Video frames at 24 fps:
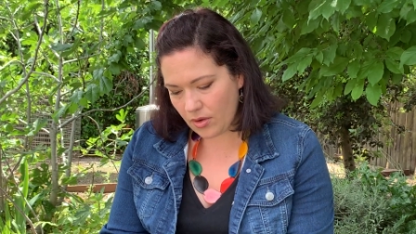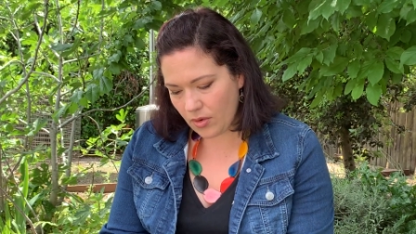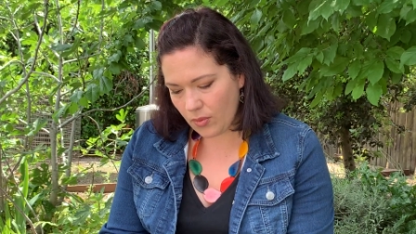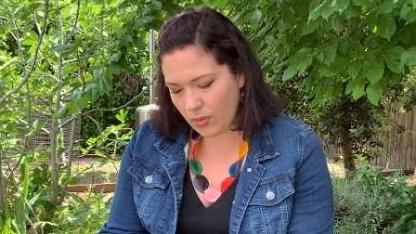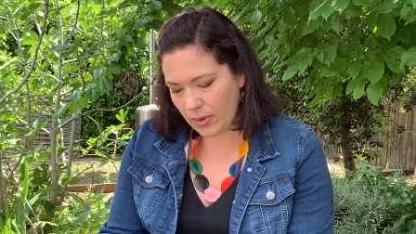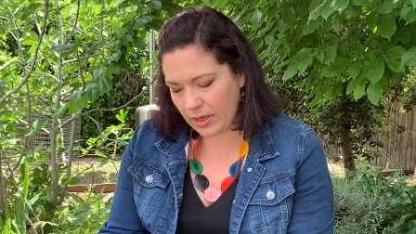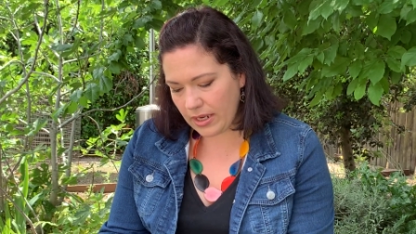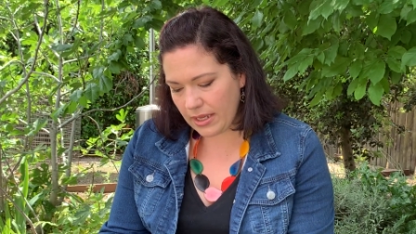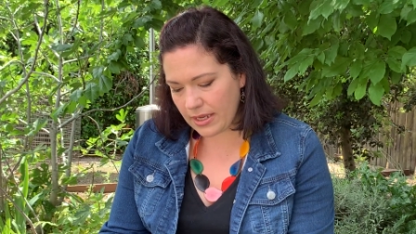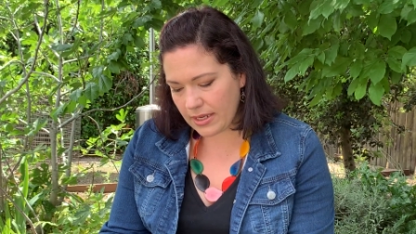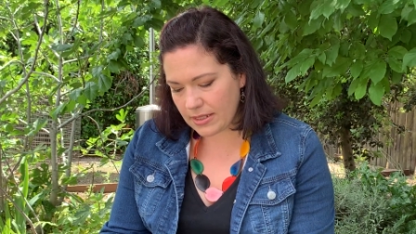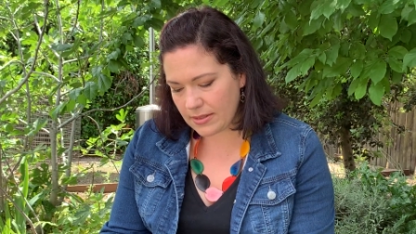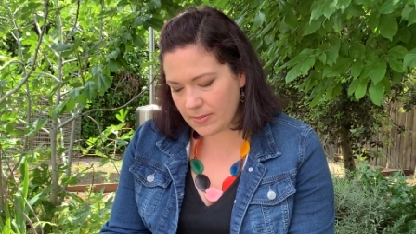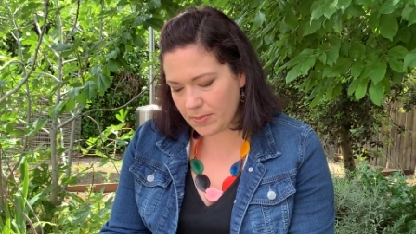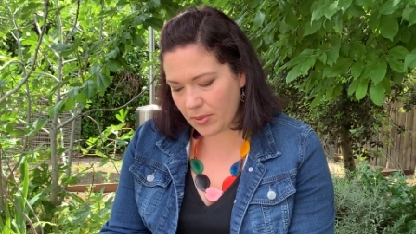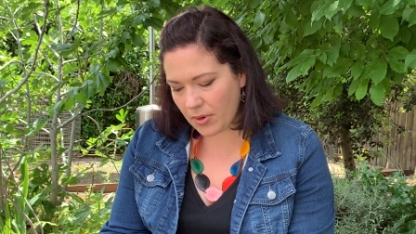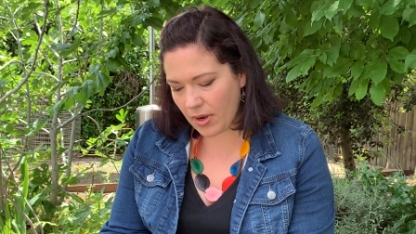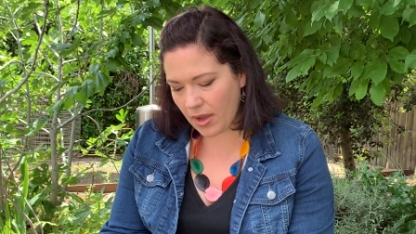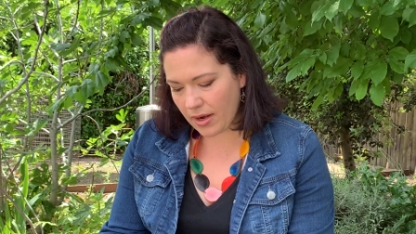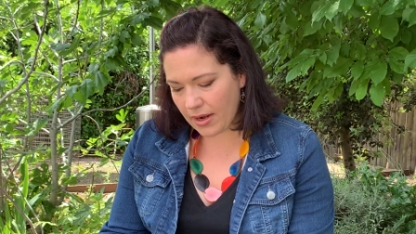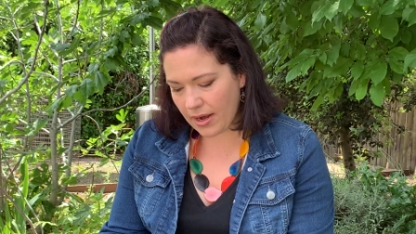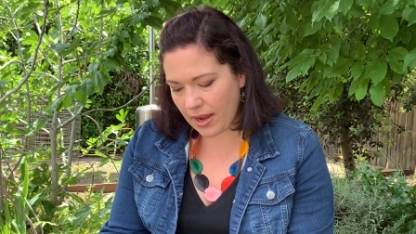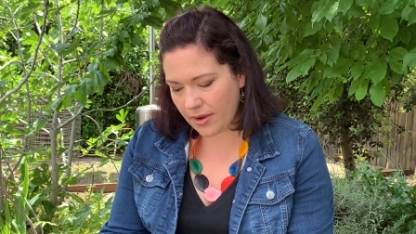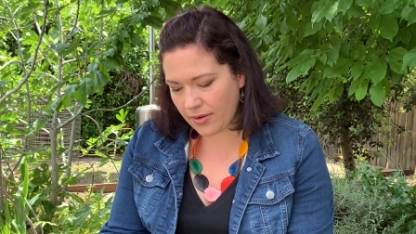When he has
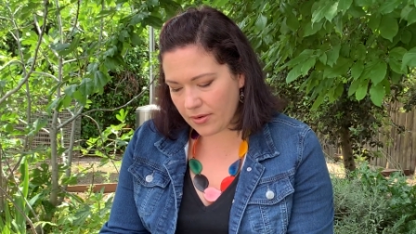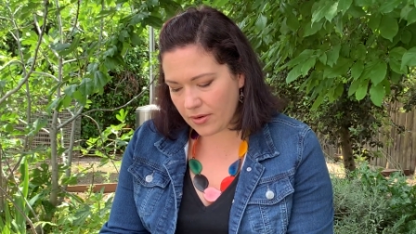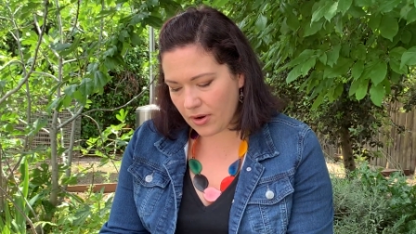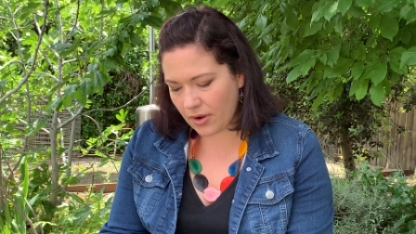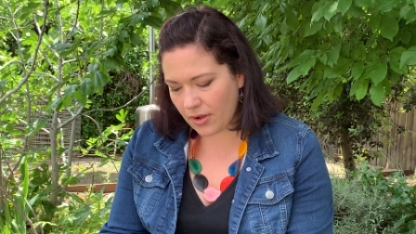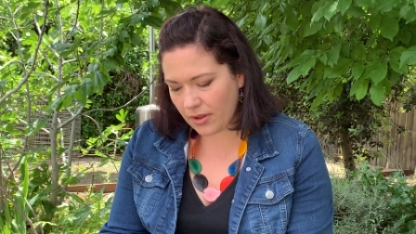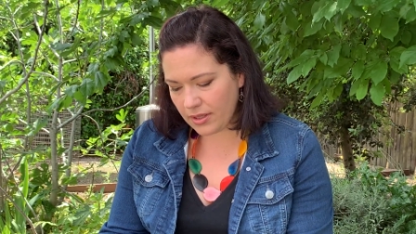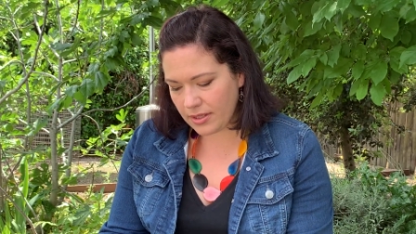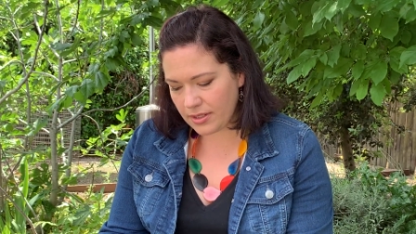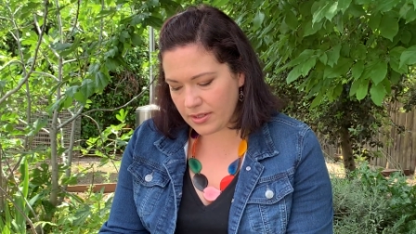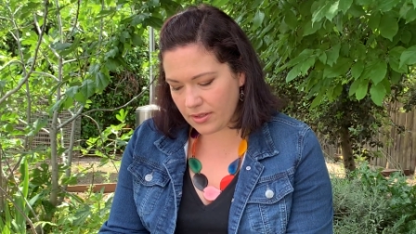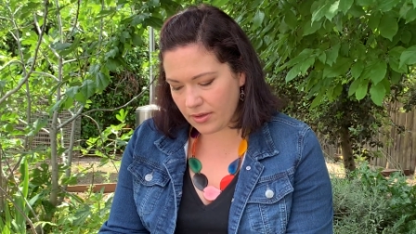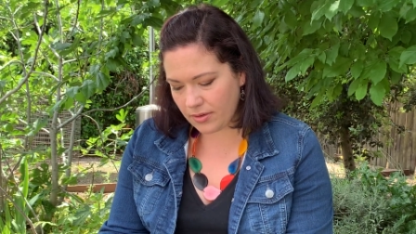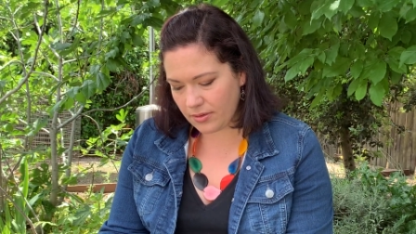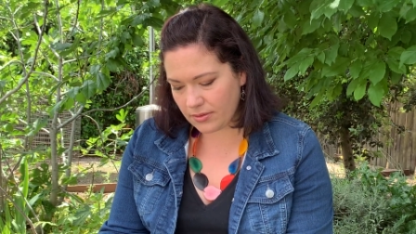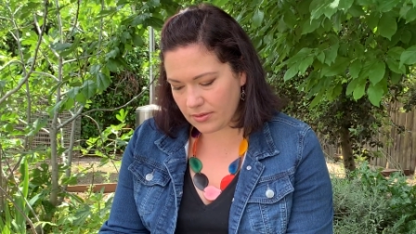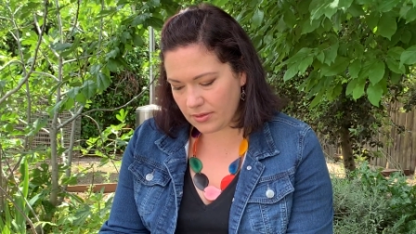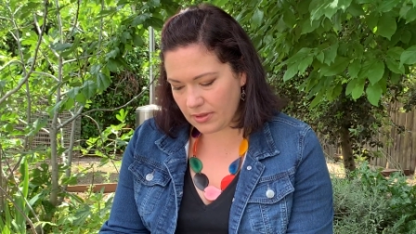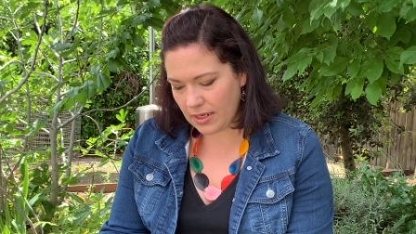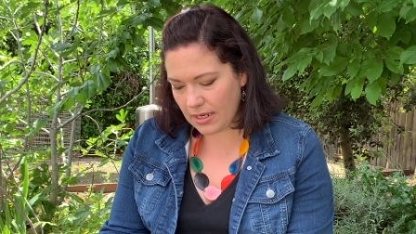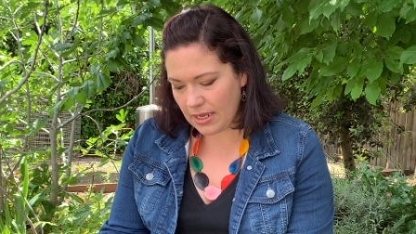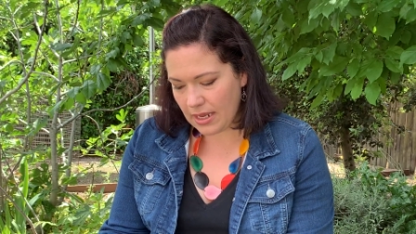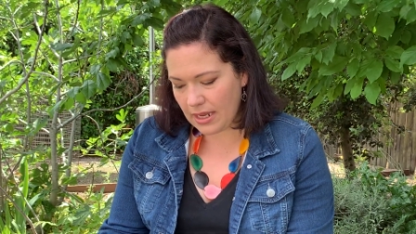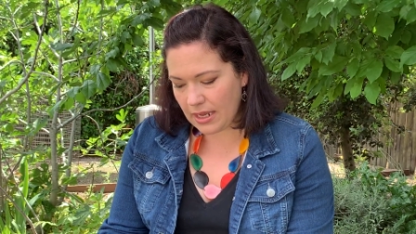brought out all his own,